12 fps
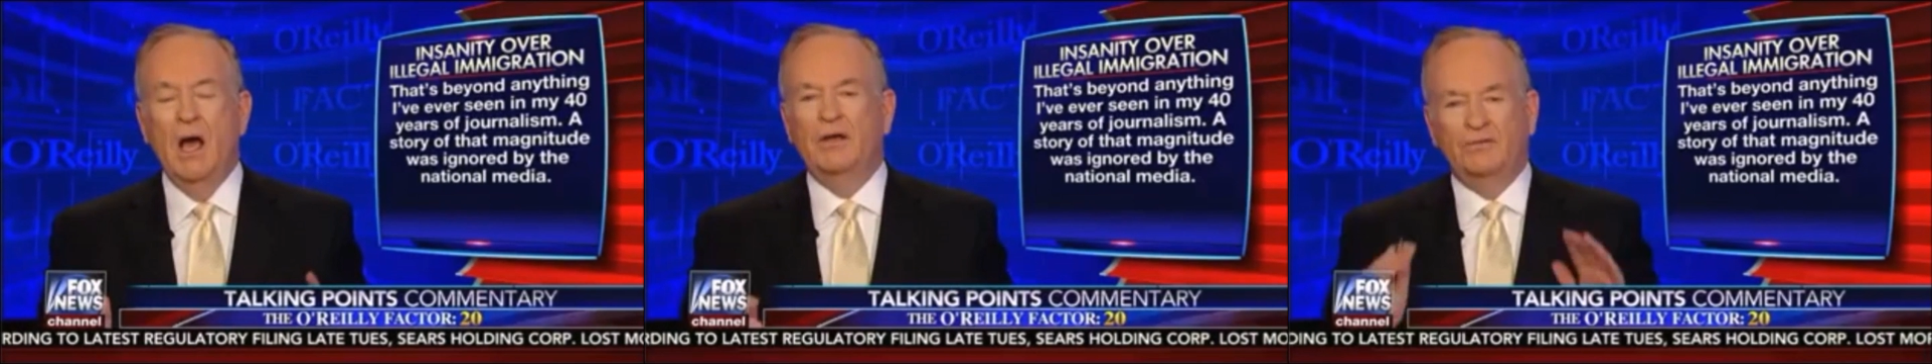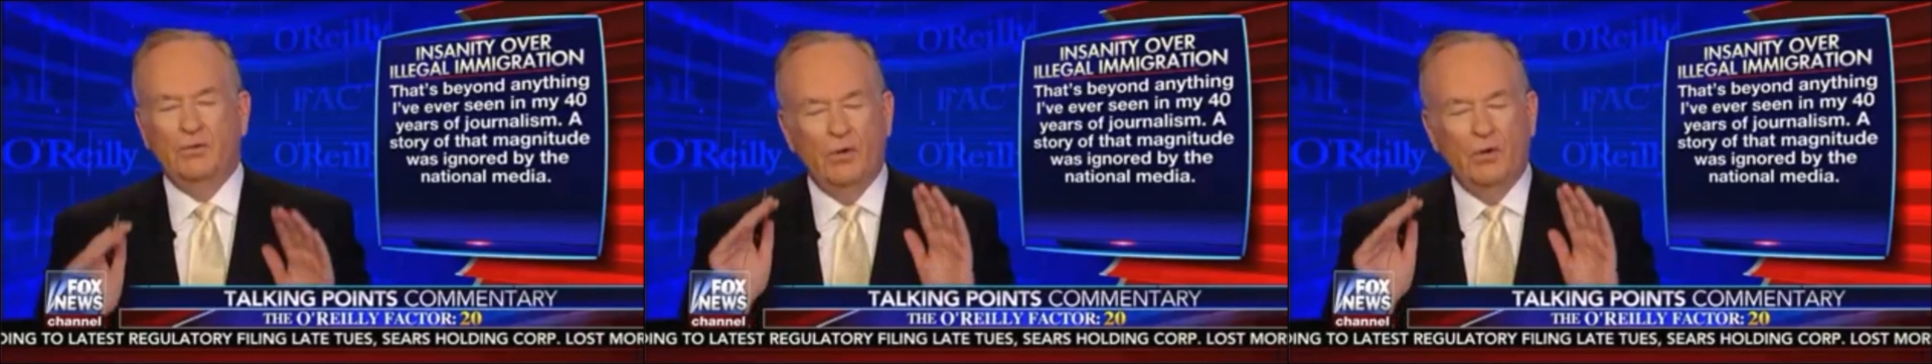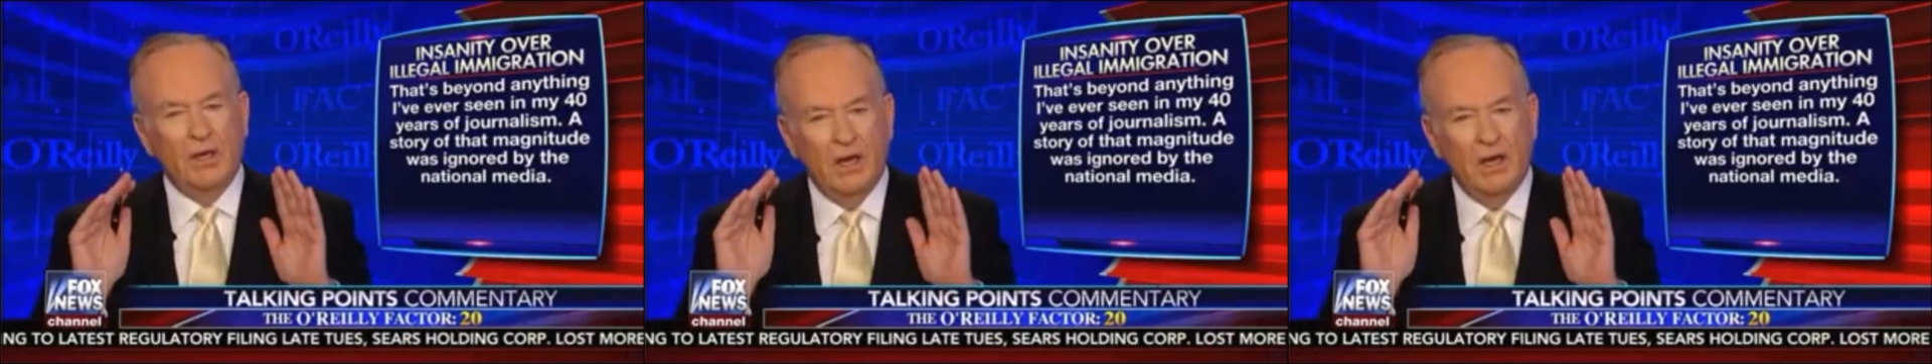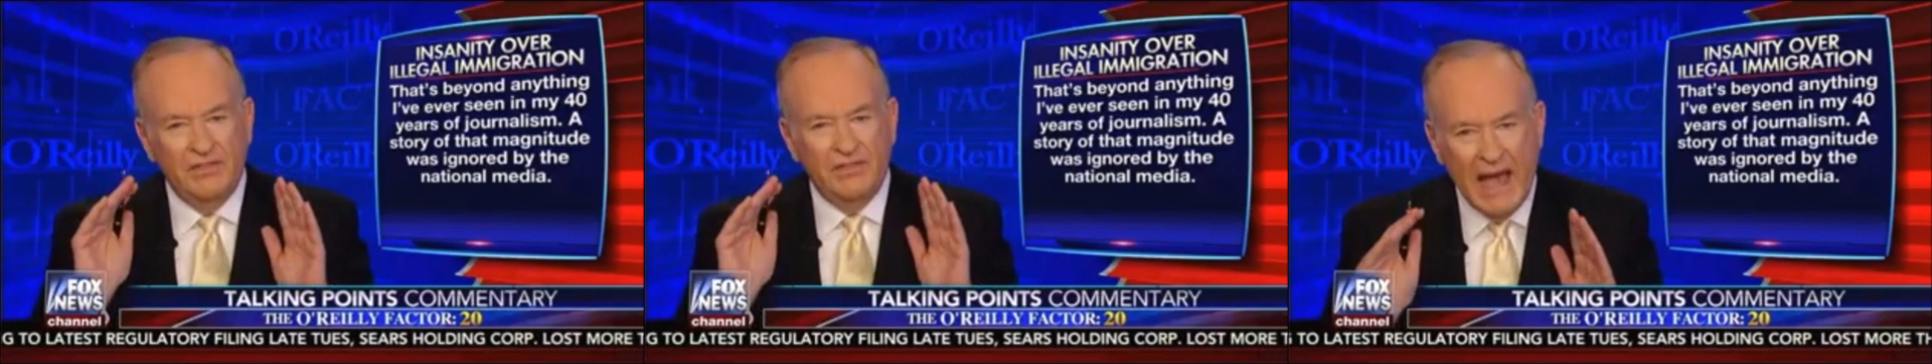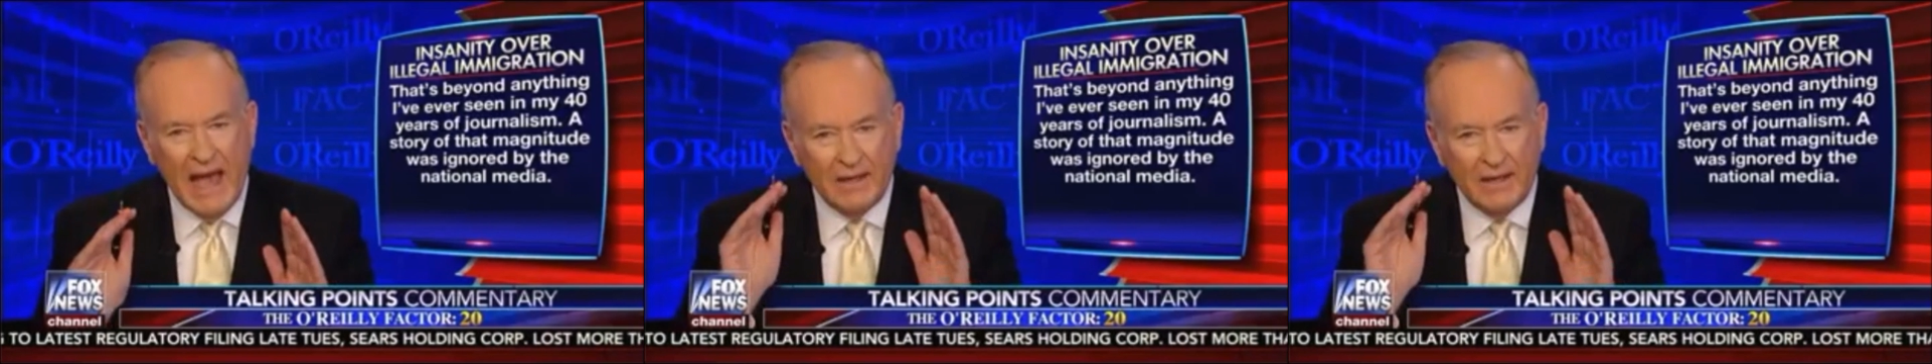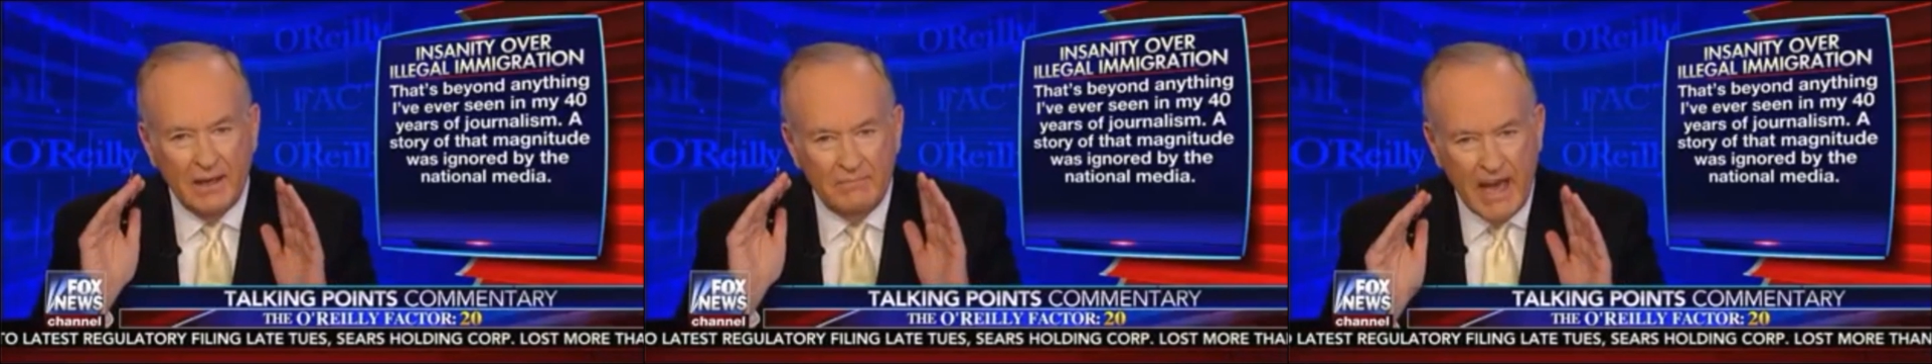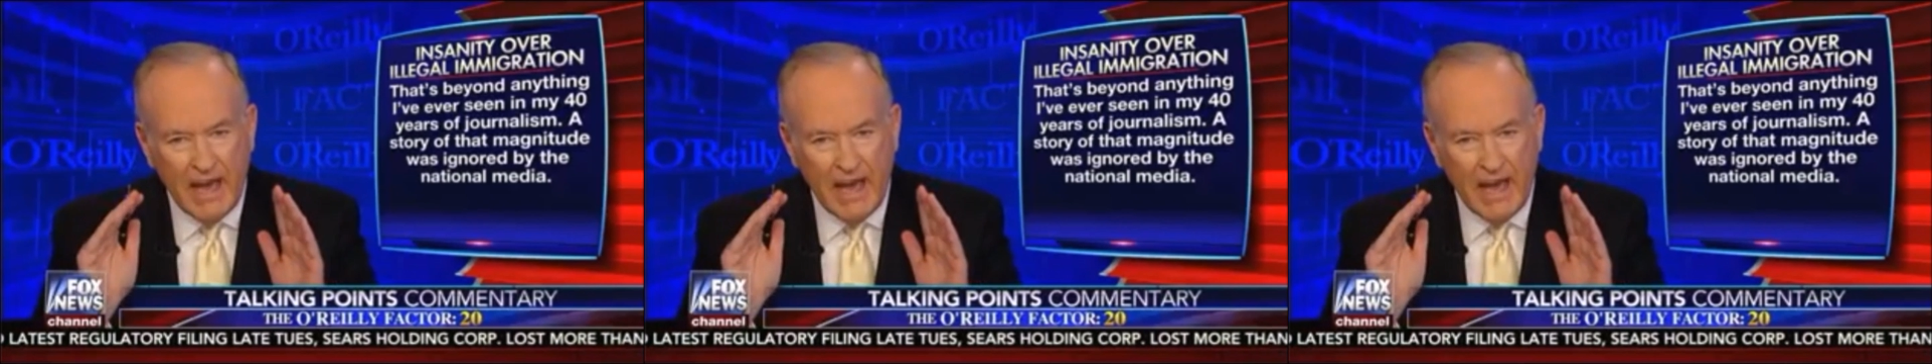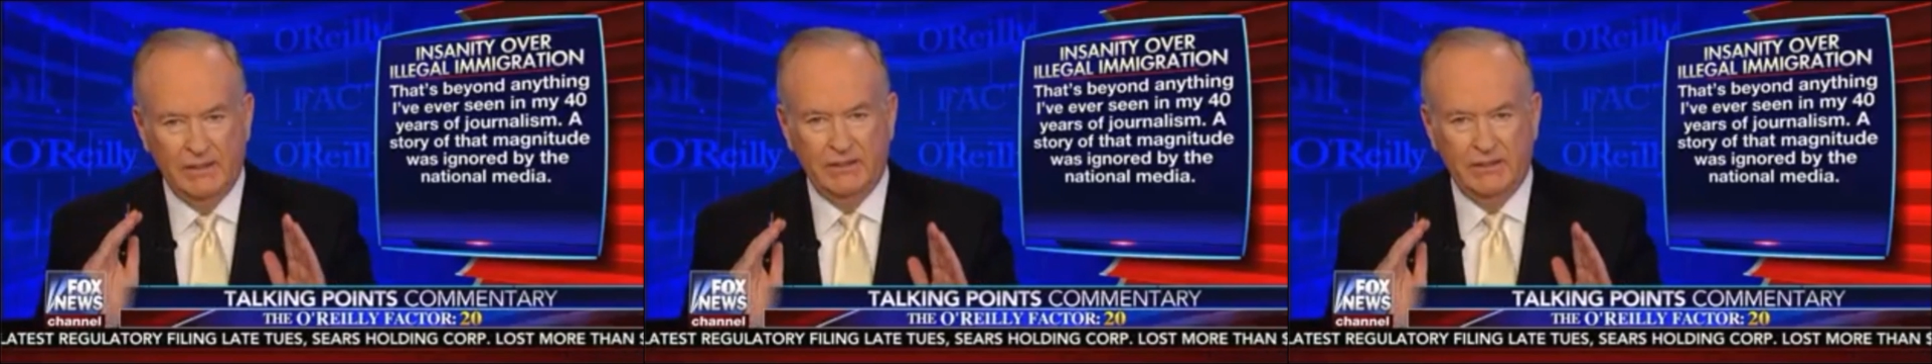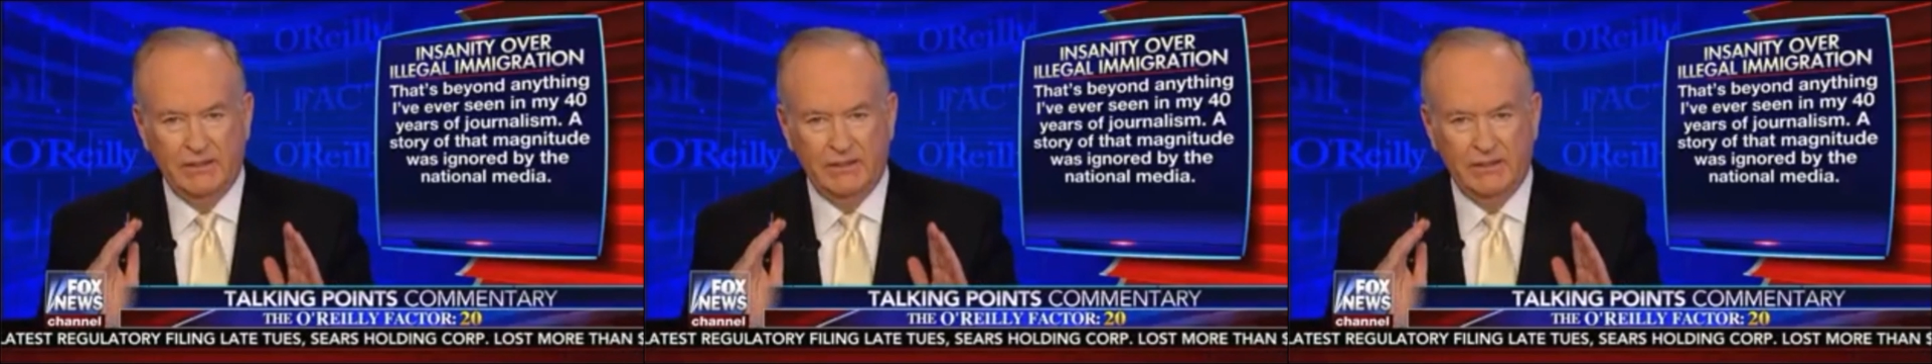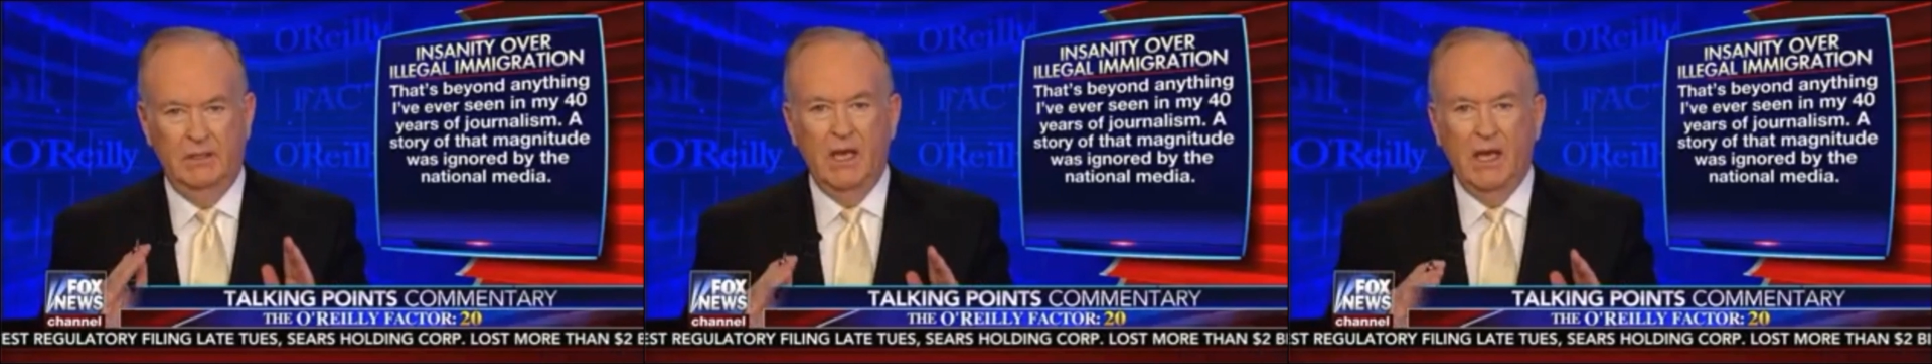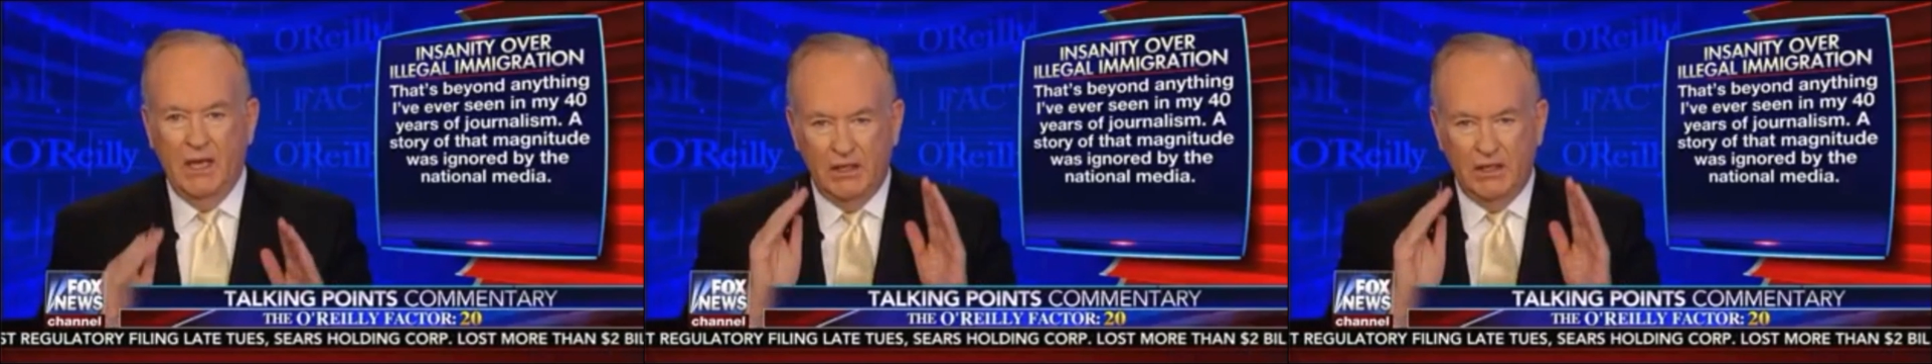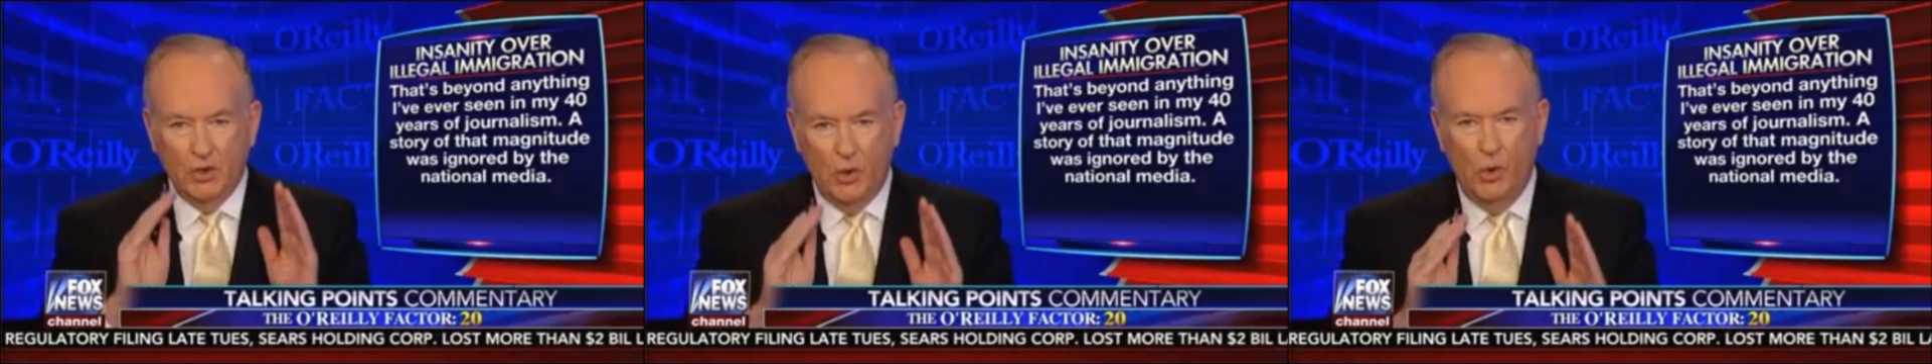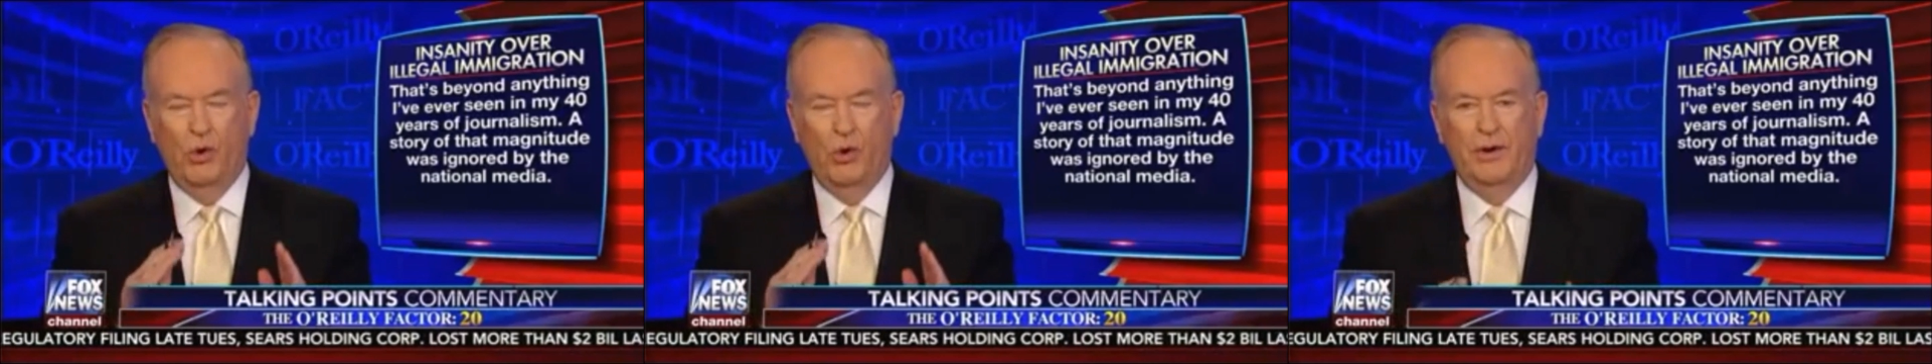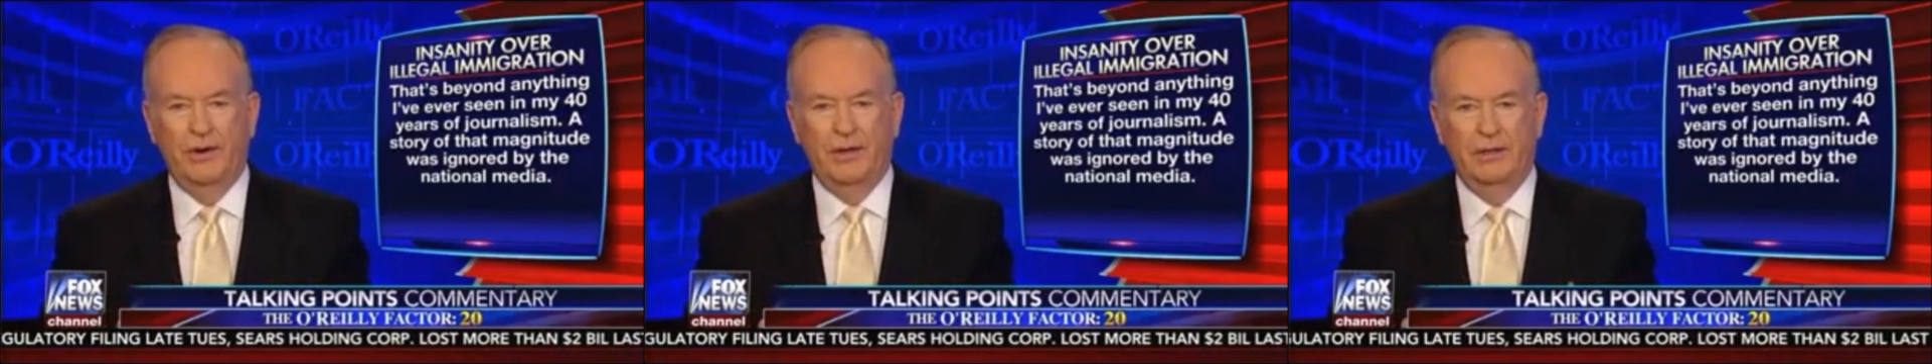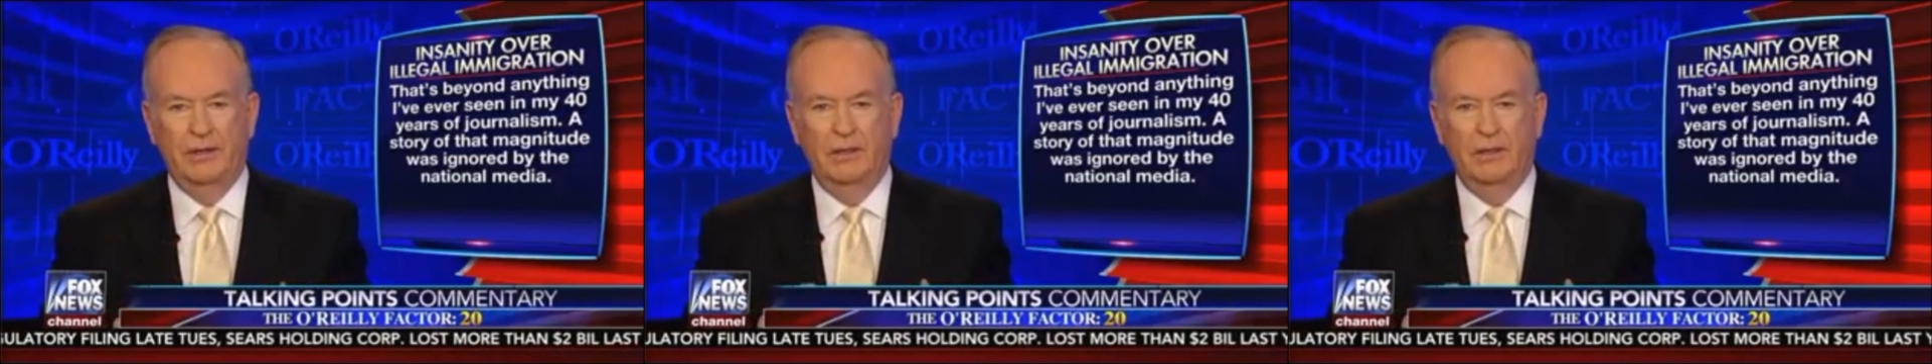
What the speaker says: A story of that magnitude ignored